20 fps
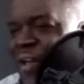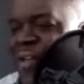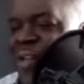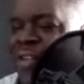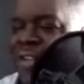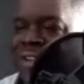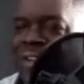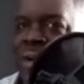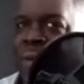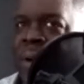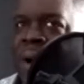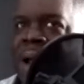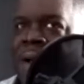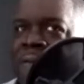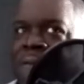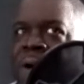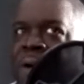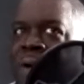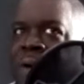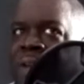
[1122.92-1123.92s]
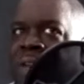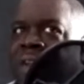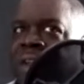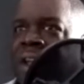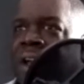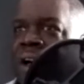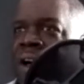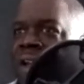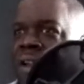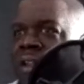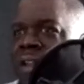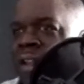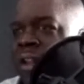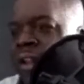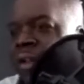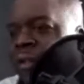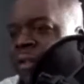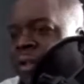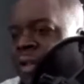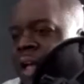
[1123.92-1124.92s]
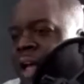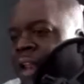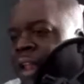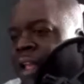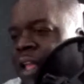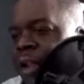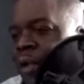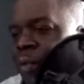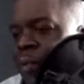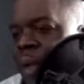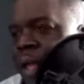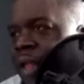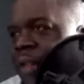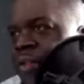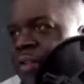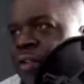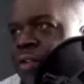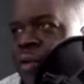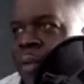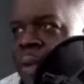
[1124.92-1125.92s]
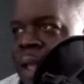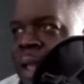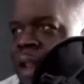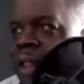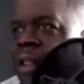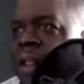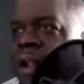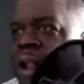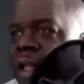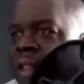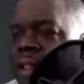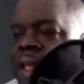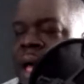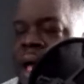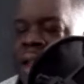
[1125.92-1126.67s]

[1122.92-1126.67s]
know, so we're not focusing on you know cutting in a waist or doing anything like